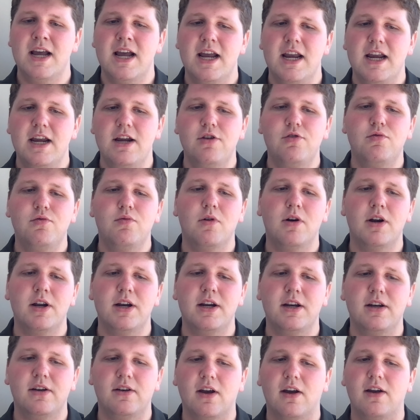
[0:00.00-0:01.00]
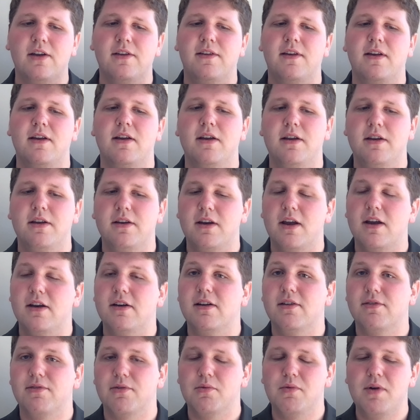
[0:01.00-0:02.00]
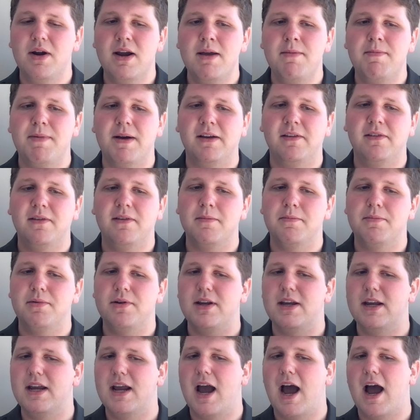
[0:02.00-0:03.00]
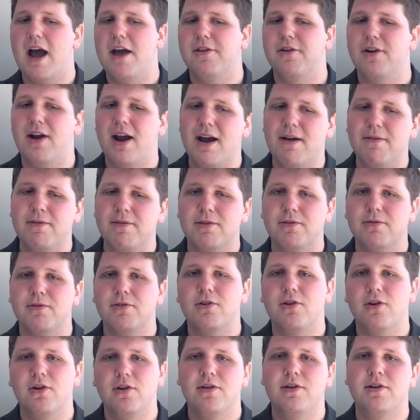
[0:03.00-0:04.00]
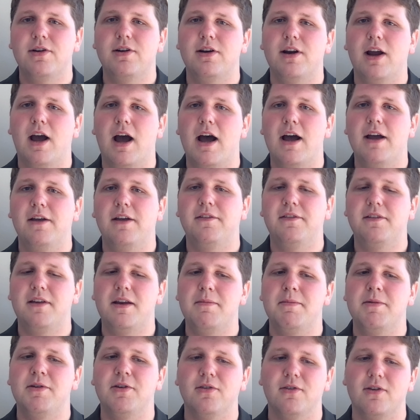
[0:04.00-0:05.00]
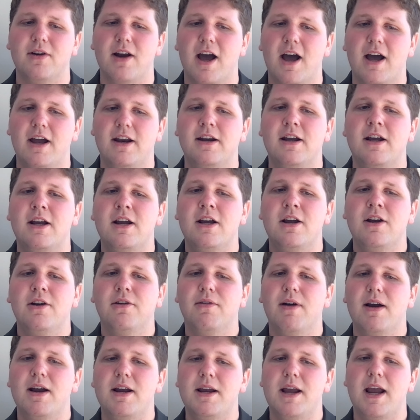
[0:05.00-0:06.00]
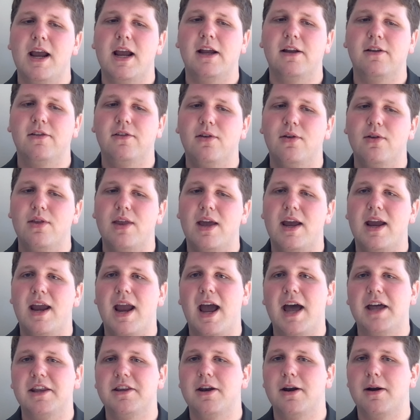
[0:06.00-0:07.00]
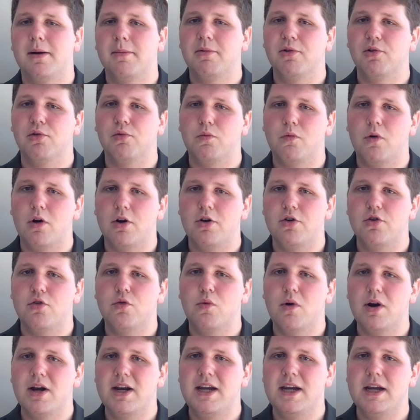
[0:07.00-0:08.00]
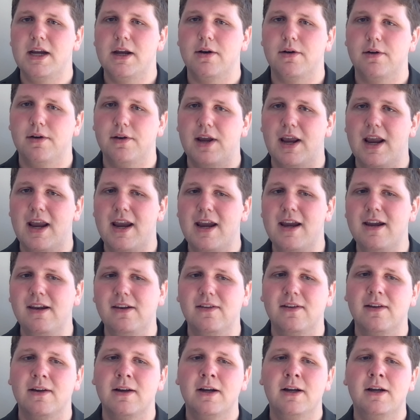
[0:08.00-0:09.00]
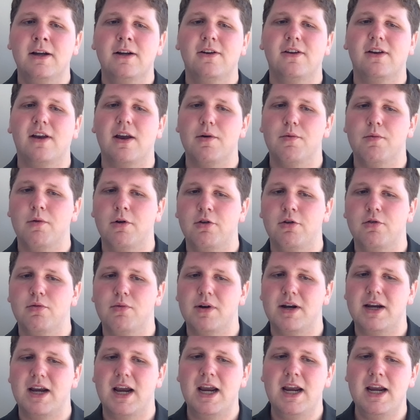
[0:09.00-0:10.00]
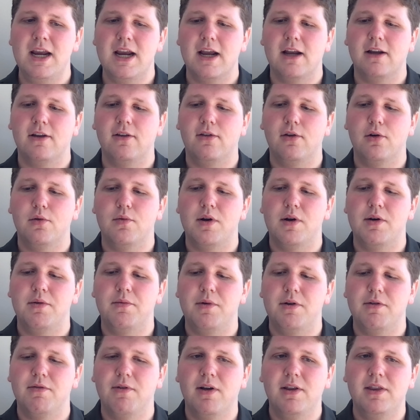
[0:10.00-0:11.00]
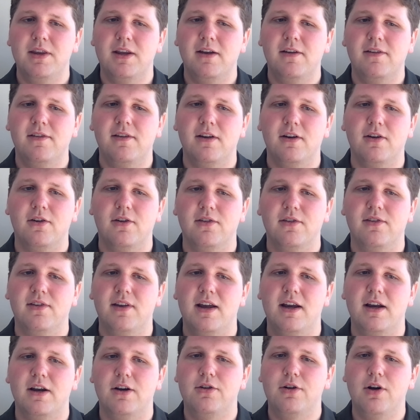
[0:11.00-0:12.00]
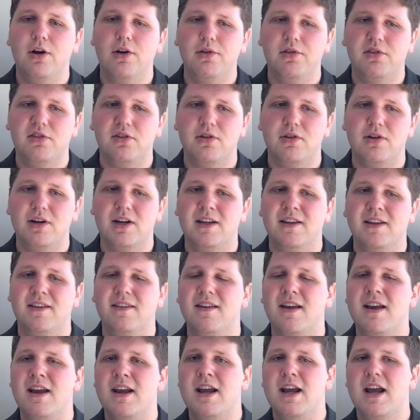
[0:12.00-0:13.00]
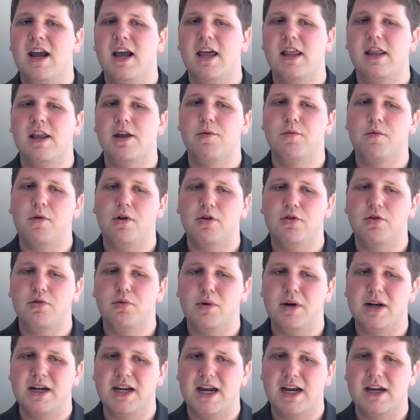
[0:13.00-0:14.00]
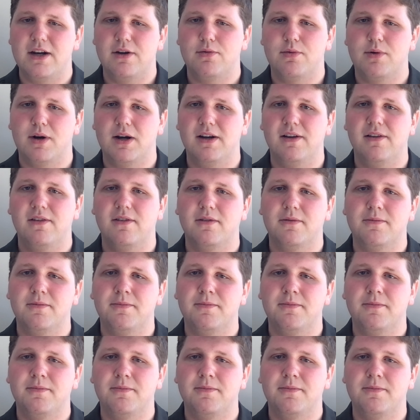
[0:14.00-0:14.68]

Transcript: Each one does it a different way by simply either having the return statement or not, right? And so they add the numbers 120 and 8 to get 128, and so when we run this, it'll say hello students, and then 128 twice.